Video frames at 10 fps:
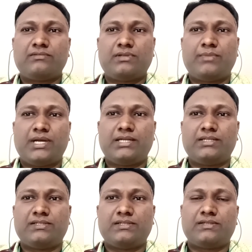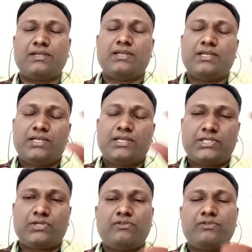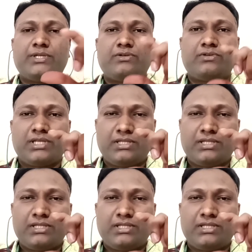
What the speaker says: some heart disease. It's always better to take